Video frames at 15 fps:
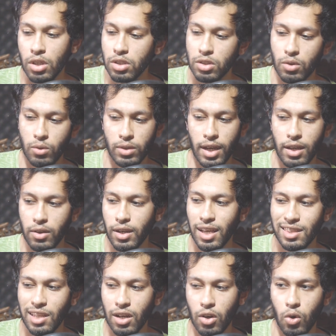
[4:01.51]
So yeah, you
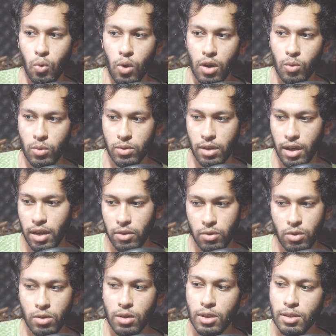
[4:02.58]
cannot go wrong with
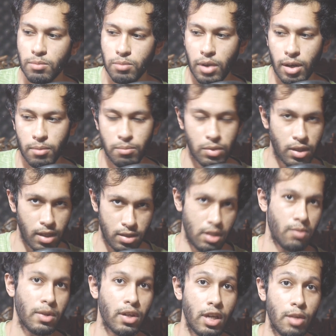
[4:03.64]
either. But because
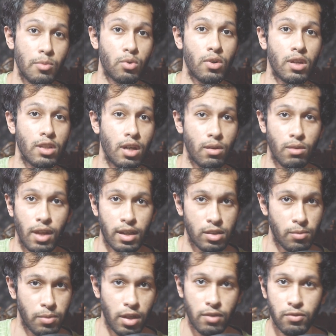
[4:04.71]
I'm a gamer and I like
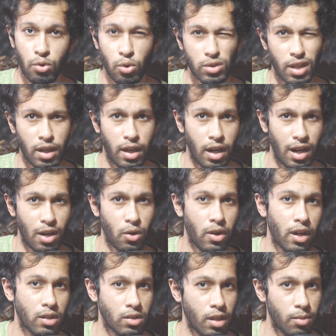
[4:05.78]
to play Fortnite and I don't
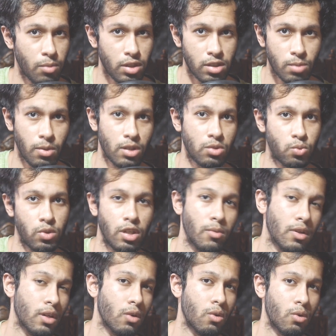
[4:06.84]
care that much about
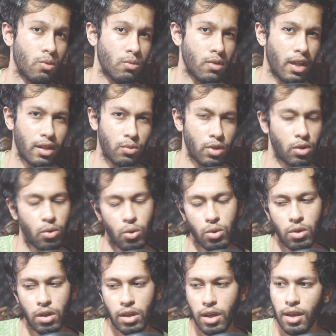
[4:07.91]
streaming or like
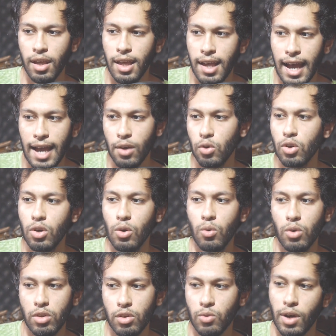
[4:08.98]
recording, I will go
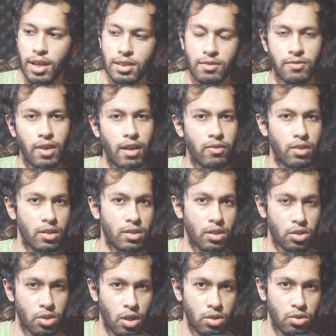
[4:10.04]
with the Ryzen 5
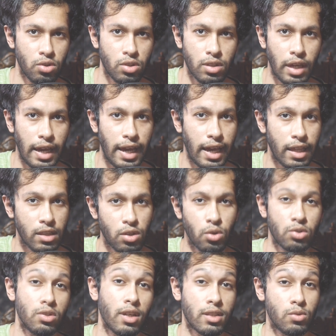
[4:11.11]
3600 and the
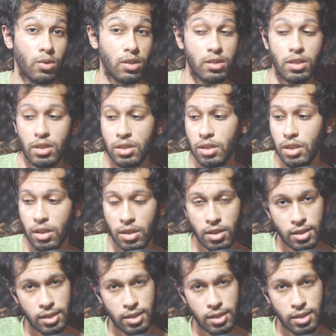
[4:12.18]
RTX 2060.